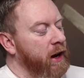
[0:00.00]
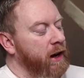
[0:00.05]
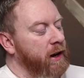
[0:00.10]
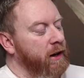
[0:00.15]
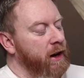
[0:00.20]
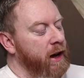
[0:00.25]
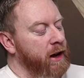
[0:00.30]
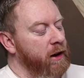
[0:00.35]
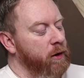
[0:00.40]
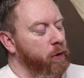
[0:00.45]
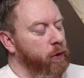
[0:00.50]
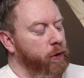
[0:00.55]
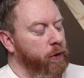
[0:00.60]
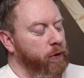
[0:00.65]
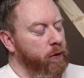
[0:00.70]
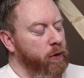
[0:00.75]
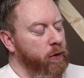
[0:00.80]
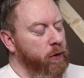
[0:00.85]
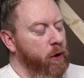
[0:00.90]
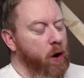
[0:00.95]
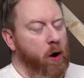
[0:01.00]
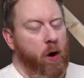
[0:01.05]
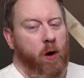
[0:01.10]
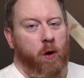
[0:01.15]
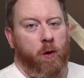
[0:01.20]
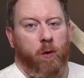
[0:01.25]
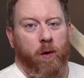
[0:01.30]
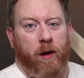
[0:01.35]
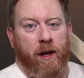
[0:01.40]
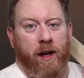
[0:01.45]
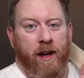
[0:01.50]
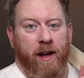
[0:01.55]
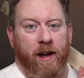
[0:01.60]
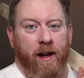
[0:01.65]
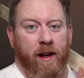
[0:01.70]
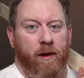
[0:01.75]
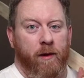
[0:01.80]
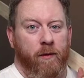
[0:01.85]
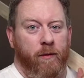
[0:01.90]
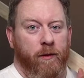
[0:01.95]
a nail through the hole
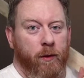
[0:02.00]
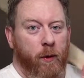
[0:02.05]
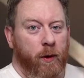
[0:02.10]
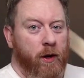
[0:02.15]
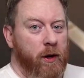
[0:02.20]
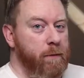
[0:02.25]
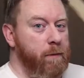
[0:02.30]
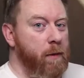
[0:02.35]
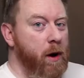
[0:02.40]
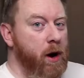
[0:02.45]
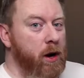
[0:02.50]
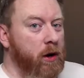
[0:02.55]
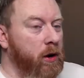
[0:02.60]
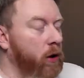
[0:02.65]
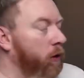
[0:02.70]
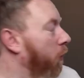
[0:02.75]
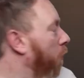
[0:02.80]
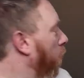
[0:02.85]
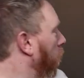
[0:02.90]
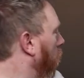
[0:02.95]
here so I can mark on the